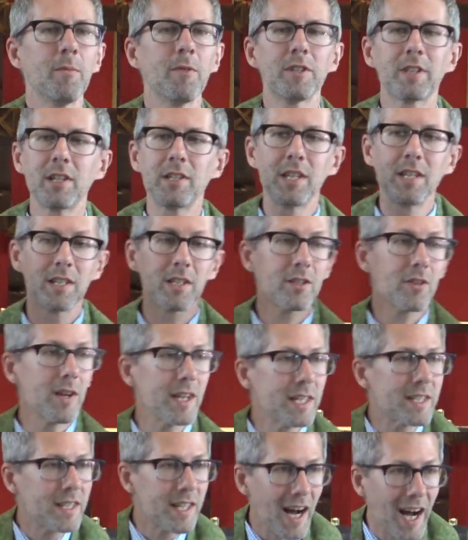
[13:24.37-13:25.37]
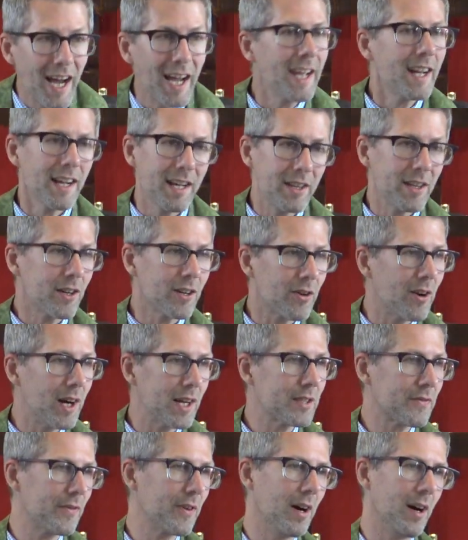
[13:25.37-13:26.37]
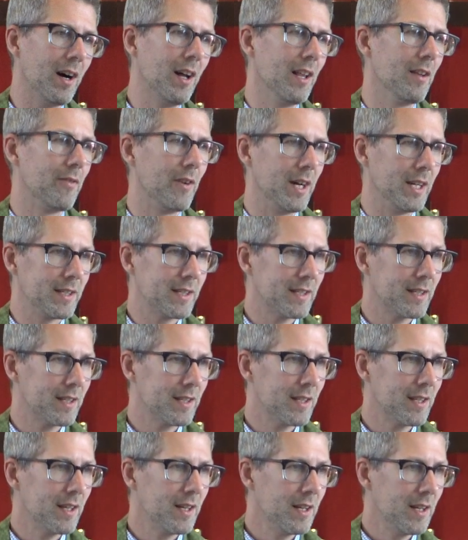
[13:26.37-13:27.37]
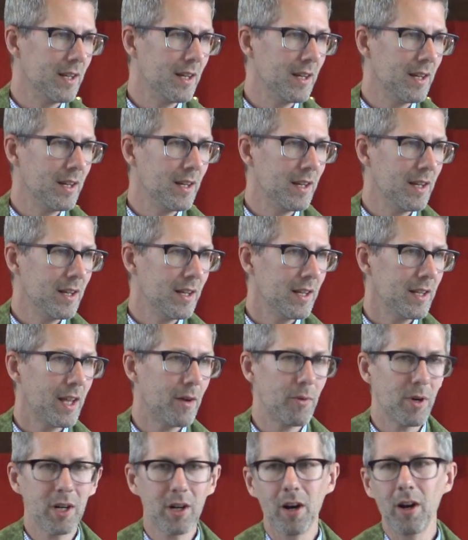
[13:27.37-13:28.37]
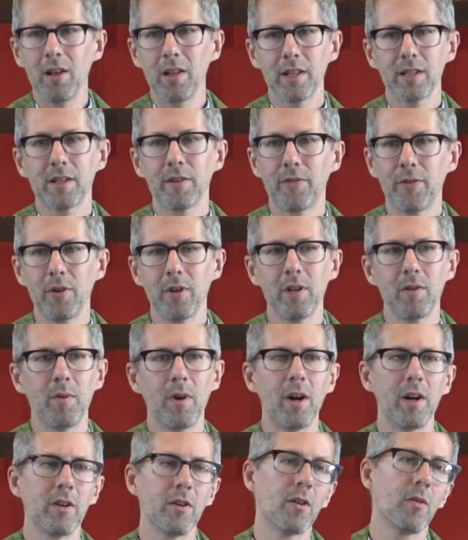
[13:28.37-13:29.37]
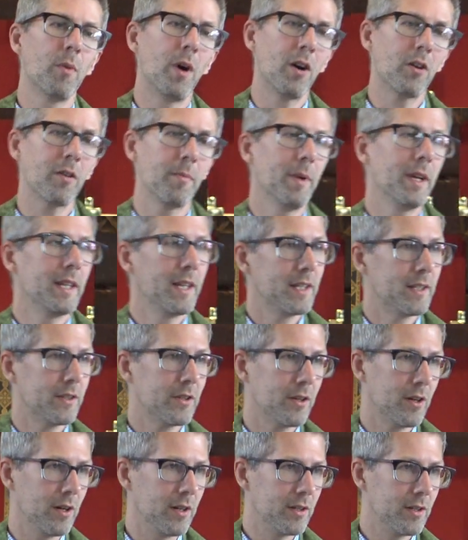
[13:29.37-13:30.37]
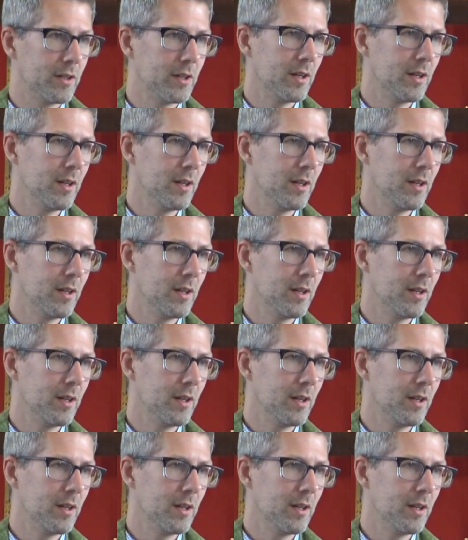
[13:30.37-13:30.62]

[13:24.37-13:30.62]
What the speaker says: similar to Jesus Christ dying on the cross for all of us, that regardless of who you are, you're welcome in this church.